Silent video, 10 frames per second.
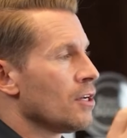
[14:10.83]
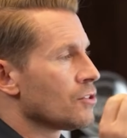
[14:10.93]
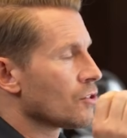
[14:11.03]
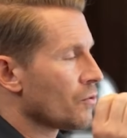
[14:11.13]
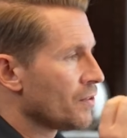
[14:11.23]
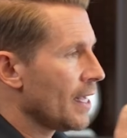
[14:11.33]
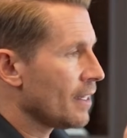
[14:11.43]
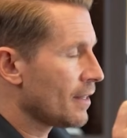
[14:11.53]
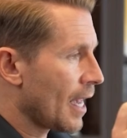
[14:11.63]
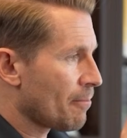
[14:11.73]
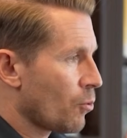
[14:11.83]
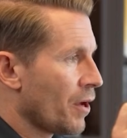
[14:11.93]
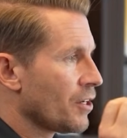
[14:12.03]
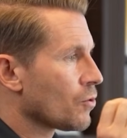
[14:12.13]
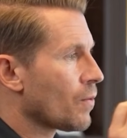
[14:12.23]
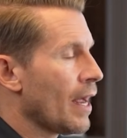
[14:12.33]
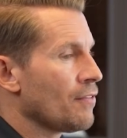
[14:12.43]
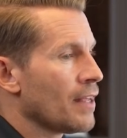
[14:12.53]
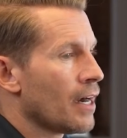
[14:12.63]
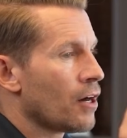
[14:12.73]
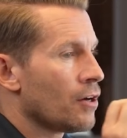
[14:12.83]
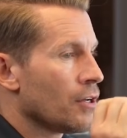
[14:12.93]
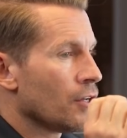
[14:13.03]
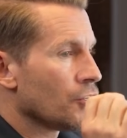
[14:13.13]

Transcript: So, then at that point, you're right there.